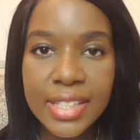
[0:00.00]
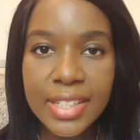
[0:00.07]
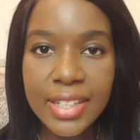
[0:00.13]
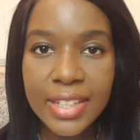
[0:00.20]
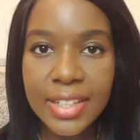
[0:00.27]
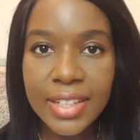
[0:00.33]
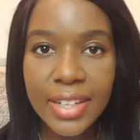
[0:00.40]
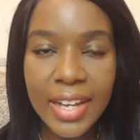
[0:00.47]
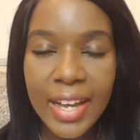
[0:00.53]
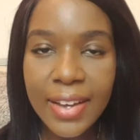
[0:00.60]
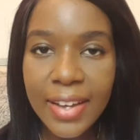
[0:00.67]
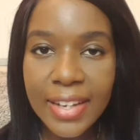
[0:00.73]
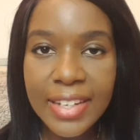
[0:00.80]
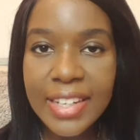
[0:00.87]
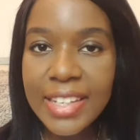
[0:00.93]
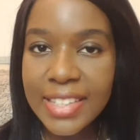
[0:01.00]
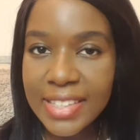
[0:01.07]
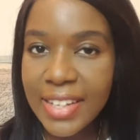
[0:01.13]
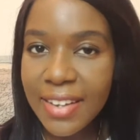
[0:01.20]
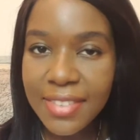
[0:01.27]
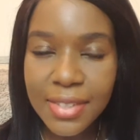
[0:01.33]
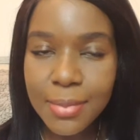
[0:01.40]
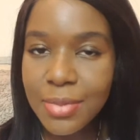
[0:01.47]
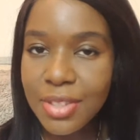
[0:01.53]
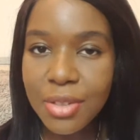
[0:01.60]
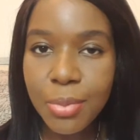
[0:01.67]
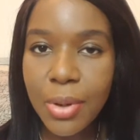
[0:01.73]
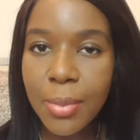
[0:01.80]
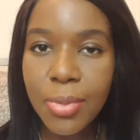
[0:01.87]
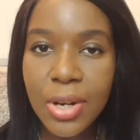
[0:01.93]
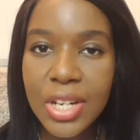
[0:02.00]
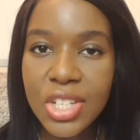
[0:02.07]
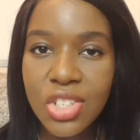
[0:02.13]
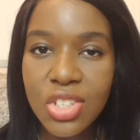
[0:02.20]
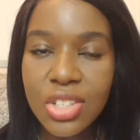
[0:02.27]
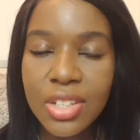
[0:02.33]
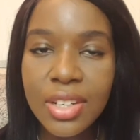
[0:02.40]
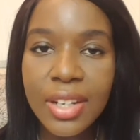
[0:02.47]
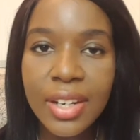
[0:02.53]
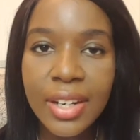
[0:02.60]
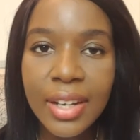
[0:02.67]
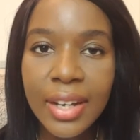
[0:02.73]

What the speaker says: to at least have some sort of preparation